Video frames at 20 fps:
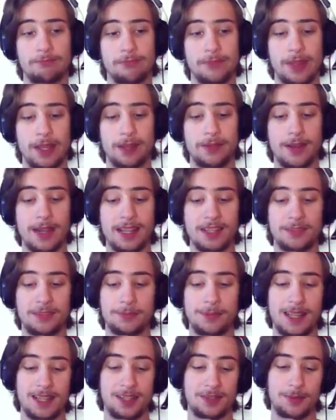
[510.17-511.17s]
it grants
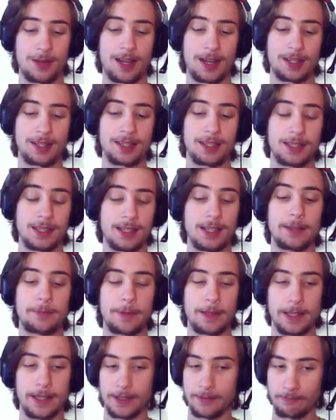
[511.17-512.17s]
+1
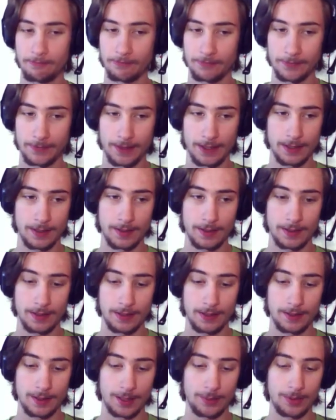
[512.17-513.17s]
EP.
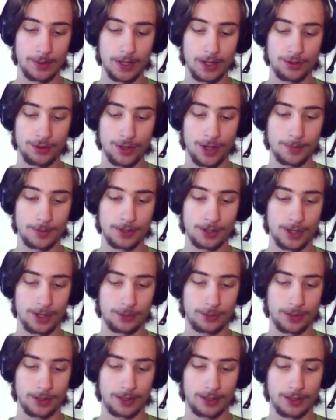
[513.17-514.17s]
Then we got Drop
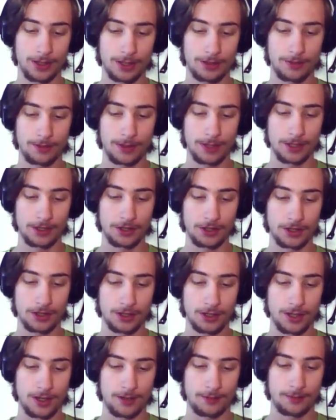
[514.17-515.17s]
Shot with a cost
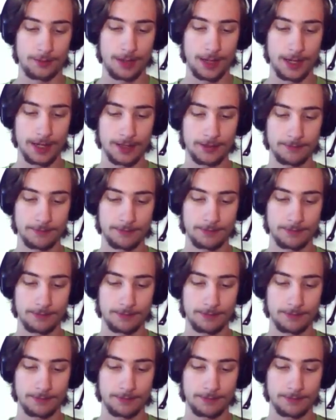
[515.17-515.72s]
reduction of 1.